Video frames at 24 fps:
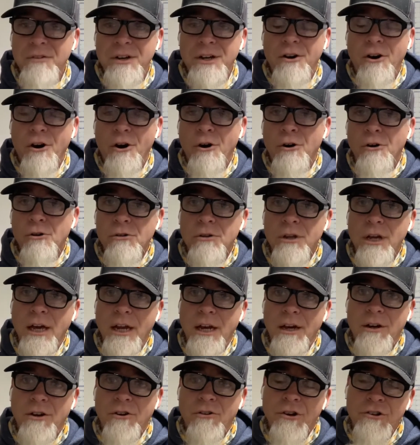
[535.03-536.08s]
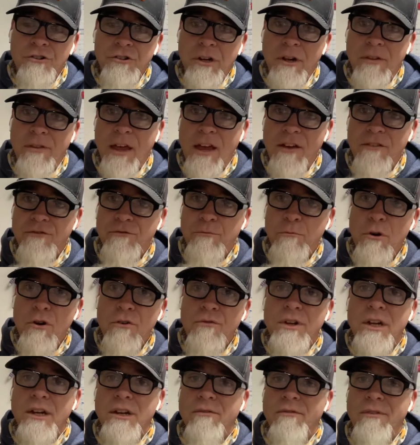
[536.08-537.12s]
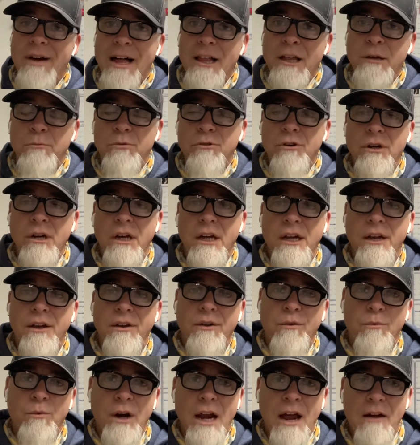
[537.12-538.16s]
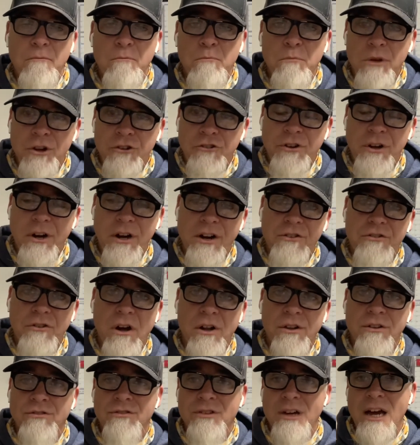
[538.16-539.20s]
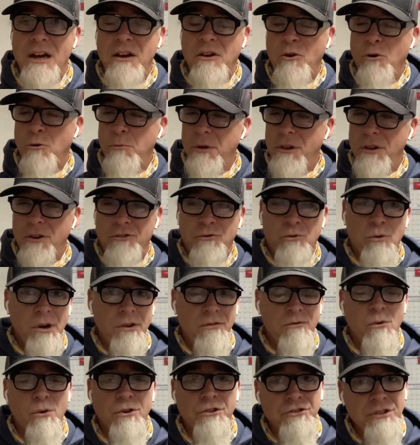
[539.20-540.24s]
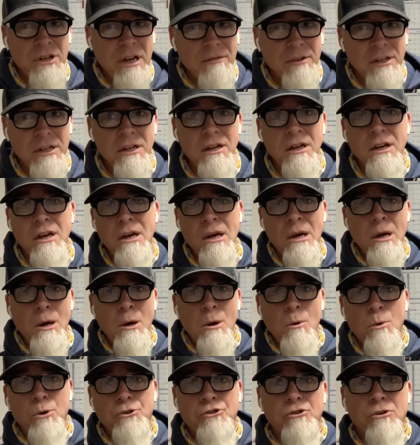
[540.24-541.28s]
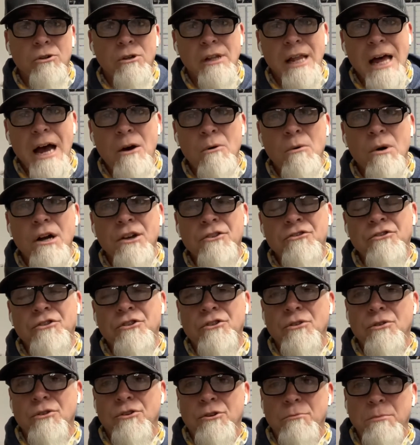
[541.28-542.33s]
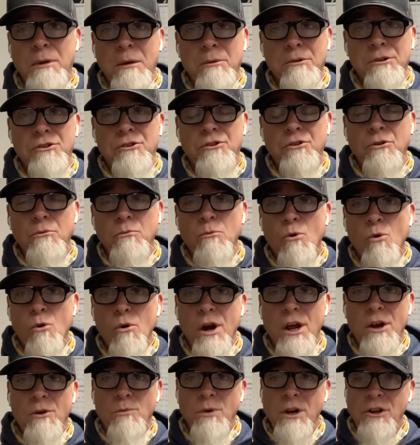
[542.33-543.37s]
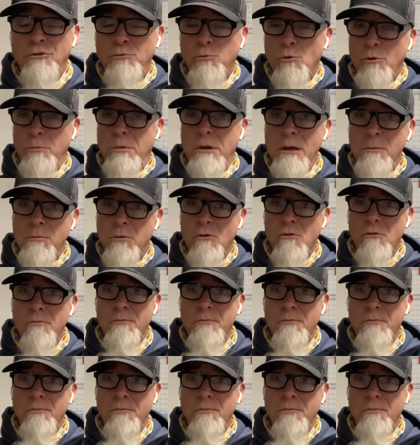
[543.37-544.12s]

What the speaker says: Earl and Kristen. They've moved into Valley Brook, and we're going to have missionaries on site who will be there 24/7, which will allow us to be able to do more and reach more people.